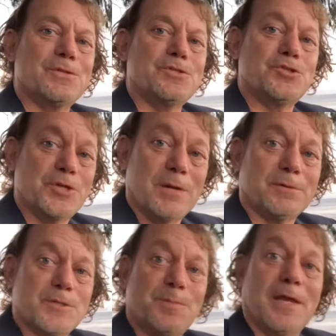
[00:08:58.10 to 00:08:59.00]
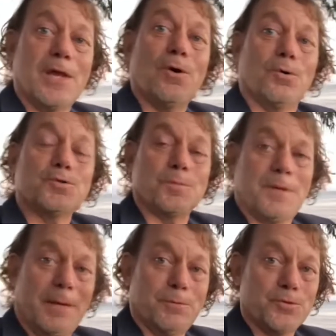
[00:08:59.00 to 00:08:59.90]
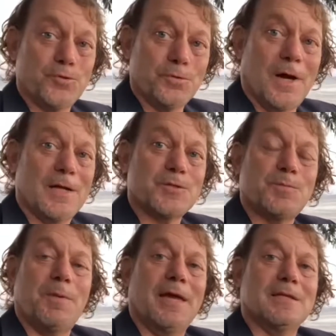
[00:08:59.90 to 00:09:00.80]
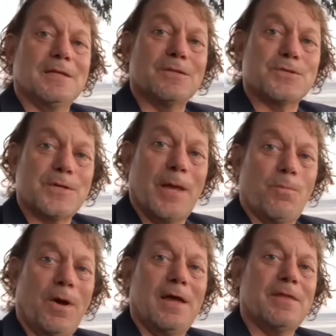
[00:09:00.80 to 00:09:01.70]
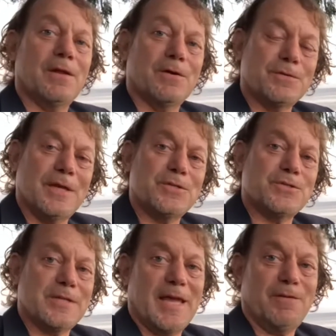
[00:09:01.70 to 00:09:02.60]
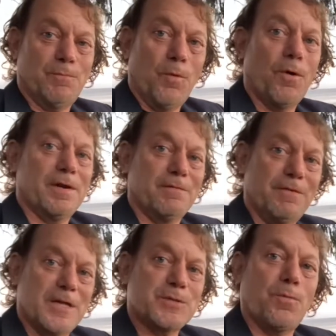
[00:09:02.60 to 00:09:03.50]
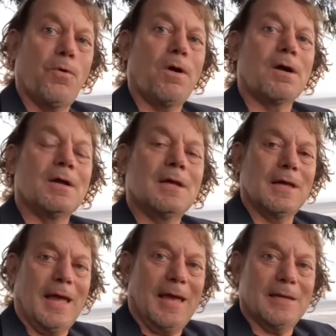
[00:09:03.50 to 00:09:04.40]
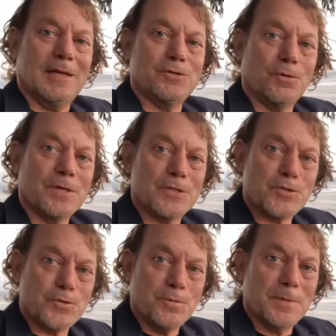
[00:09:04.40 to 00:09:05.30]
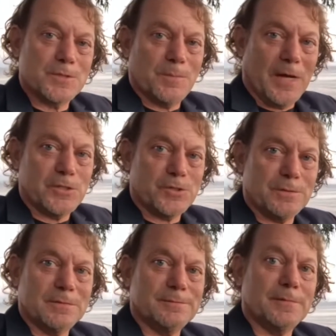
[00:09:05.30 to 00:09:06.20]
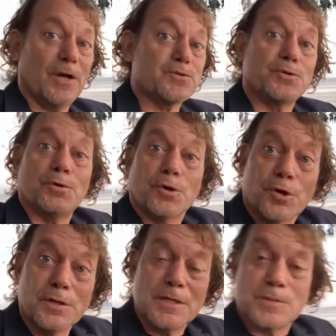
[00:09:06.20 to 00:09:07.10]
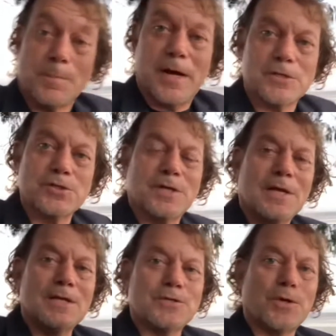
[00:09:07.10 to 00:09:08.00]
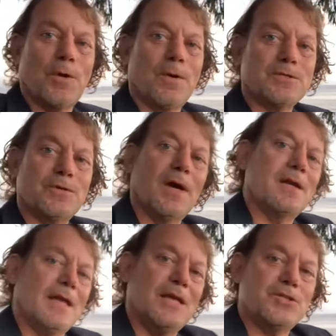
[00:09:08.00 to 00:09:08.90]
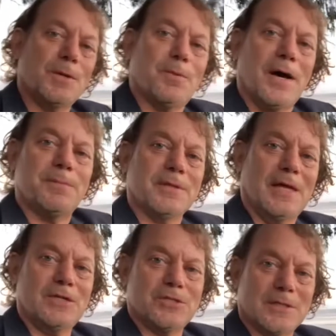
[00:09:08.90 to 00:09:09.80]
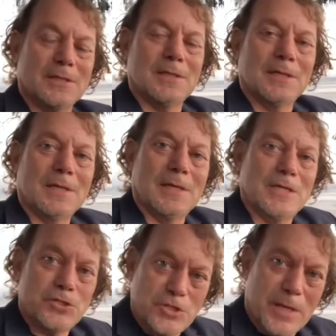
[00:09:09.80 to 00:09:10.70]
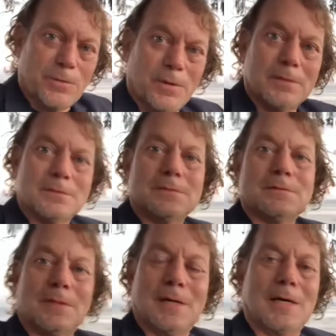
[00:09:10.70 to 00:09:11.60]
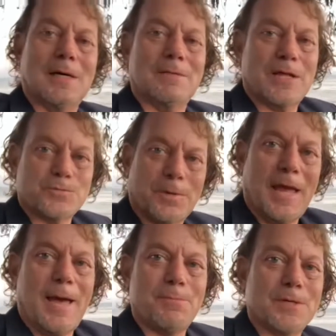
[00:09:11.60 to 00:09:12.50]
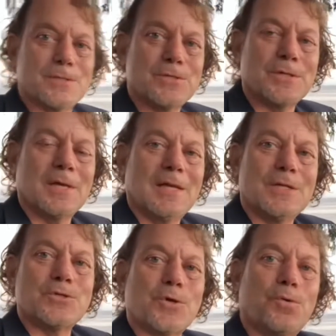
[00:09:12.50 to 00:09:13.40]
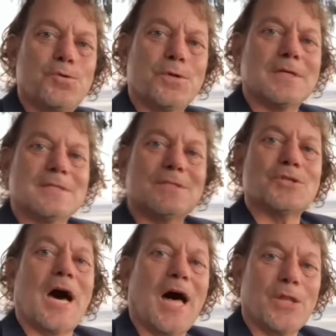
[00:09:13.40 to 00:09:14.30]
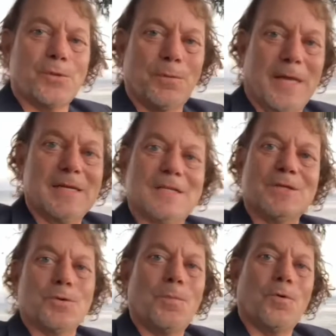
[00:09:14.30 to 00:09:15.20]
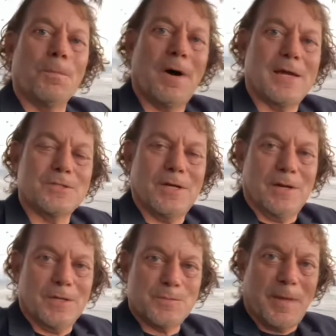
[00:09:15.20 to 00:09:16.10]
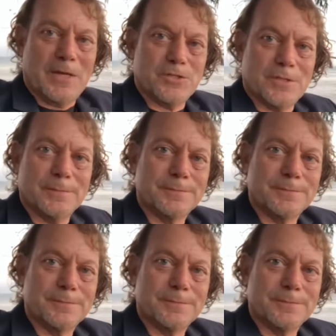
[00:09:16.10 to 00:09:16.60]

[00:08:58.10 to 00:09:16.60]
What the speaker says: generally speaking, older people do not spend in the same way. They save more, invest more, and don't consume as much. They also don't earn as much. So as you've got an aging population, in general, that's what happens. So you can tolerate a little more monetary expansion